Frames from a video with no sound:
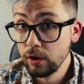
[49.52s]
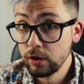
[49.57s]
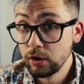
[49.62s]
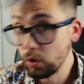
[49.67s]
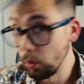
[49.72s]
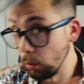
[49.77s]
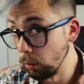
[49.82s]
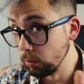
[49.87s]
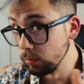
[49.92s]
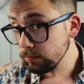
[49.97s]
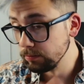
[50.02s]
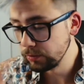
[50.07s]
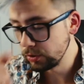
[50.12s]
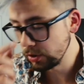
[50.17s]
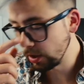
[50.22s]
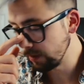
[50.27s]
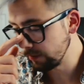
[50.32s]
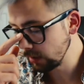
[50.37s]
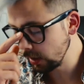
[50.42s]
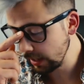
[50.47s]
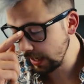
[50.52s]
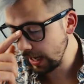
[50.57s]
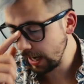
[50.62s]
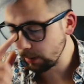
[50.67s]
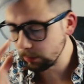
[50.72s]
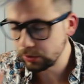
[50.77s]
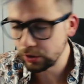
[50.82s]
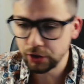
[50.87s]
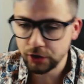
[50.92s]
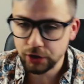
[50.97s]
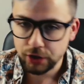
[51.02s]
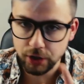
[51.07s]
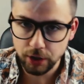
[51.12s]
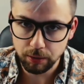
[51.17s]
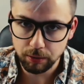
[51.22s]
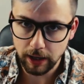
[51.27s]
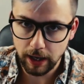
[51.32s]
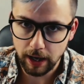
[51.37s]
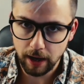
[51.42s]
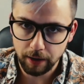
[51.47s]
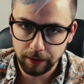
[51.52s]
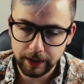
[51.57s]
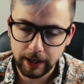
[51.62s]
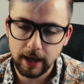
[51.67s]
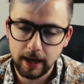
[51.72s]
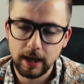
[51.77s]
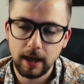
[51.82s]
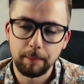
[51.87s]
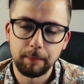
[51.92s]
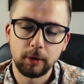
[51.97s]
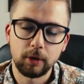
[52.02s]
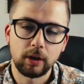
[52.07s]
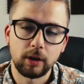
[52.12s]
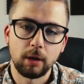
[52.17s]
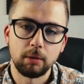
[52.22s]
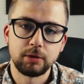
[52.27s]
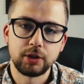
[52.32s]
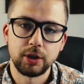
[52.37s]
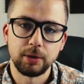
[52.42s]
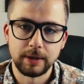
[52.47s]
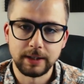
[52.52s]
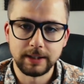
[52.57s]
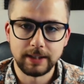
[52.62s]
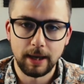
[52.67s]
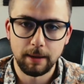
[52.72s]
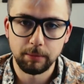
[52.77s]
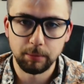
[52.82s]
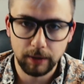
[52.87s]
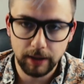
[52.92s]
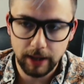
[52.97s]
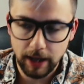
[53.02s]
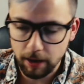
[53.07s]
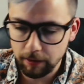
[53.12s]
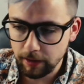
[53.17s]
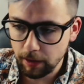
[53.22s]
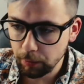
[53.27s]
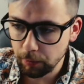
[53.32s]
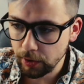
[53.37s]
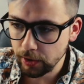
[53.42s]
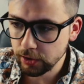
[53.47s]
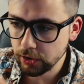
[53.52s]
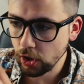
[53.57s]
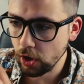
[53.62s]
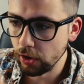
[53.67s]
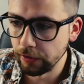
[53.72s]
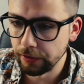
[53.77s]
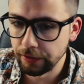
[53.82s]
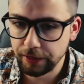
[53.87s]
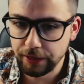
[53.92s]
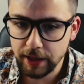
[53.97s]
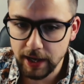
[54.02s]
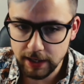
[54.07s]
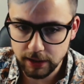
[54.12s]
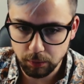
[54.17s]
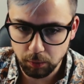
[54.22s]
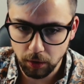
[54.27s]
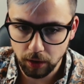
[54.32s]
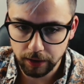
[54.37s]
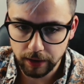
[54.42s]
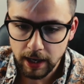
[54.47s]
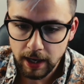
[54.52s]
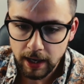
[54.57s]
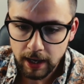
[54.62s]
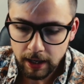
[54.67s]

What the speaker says: Cool, so you've learned how to do that, okay? I'm not gonna go too in depth with how that works on this one.